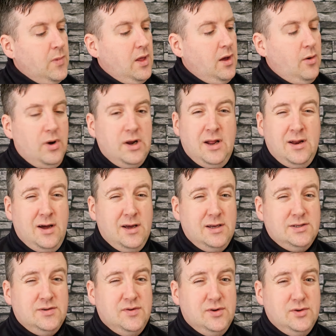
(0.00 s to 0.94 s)
I want an
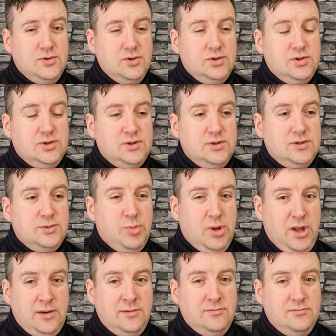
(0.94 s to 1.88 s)
axe for just
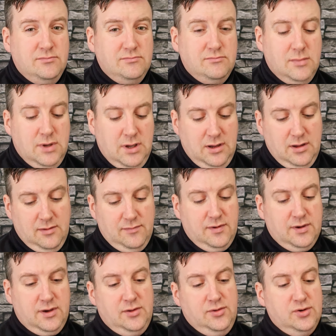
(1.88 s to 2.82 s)
splitting.
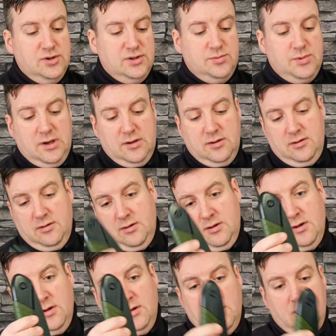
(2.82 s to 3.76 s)
If I can use
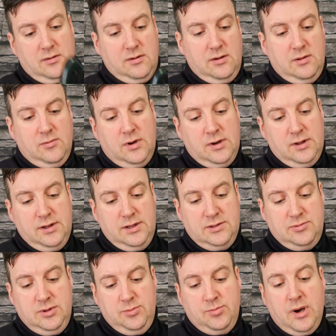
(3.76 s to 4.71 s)
get one of
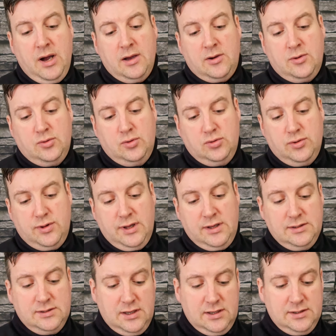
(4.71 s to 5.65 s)
these wee backhoe
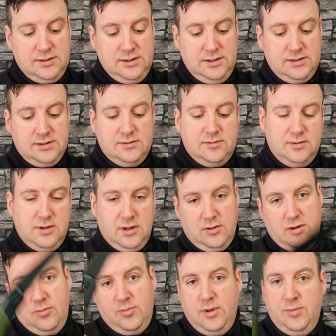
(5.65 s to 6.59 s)
things that I see a
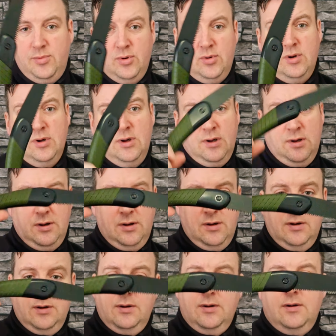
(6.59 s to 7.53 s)
lot of people
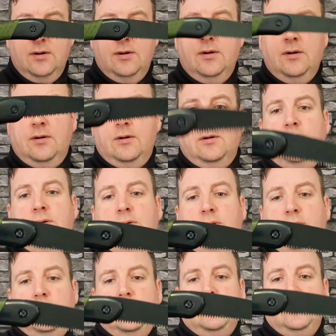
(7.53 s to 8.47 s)

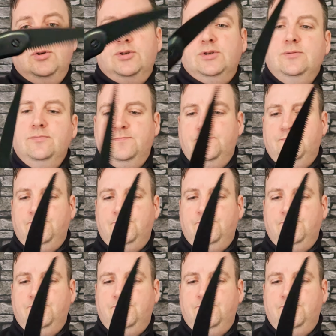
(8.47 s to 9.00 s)
using.